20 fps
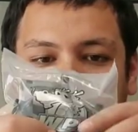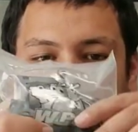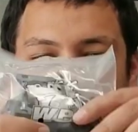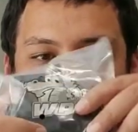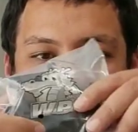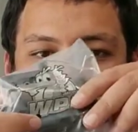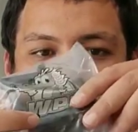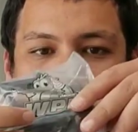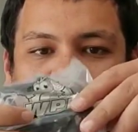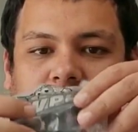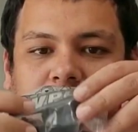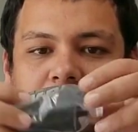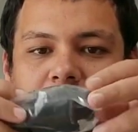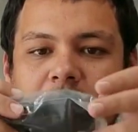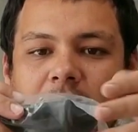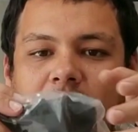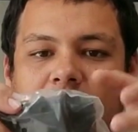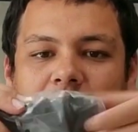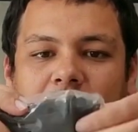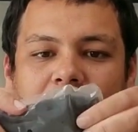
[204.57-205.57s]
Servo
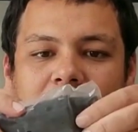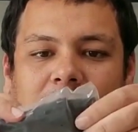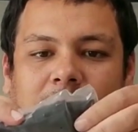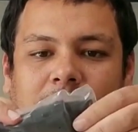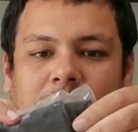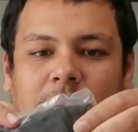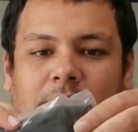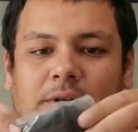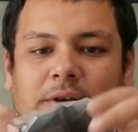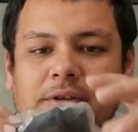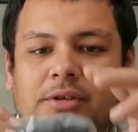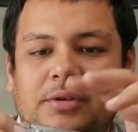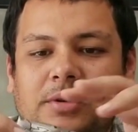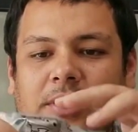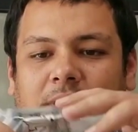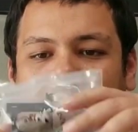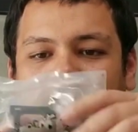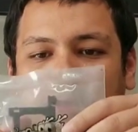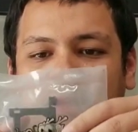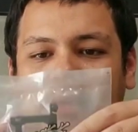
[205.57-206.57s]
tray, motor
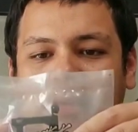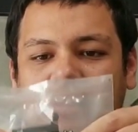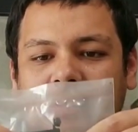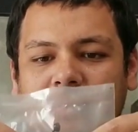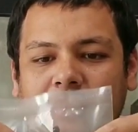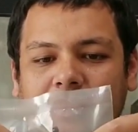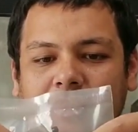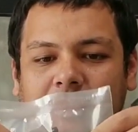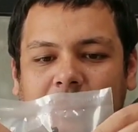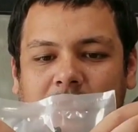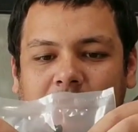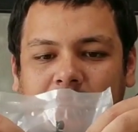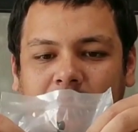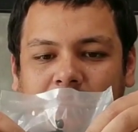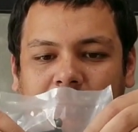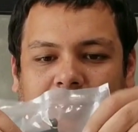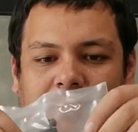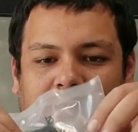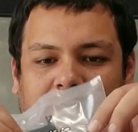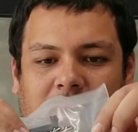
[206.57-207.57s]
tray,
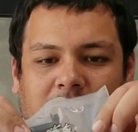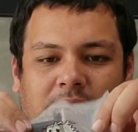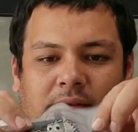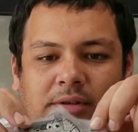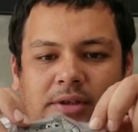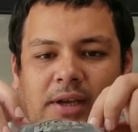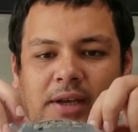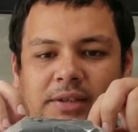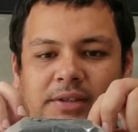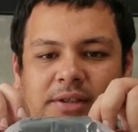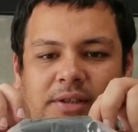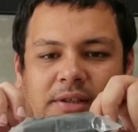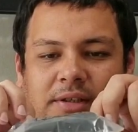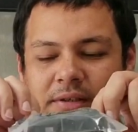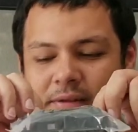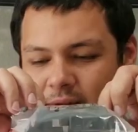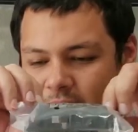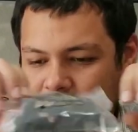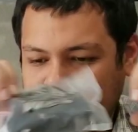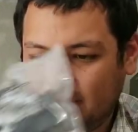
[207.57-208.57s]
and chassis
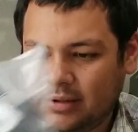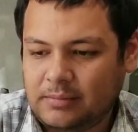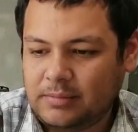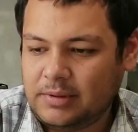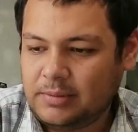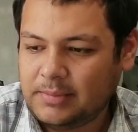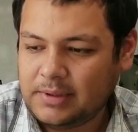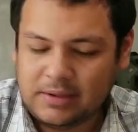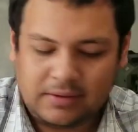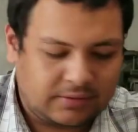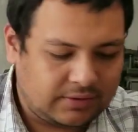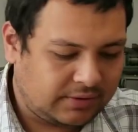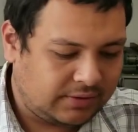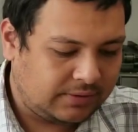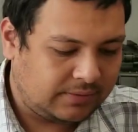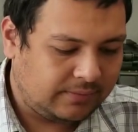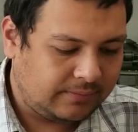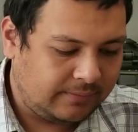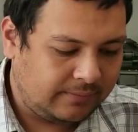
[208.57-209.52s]
assembly mounts.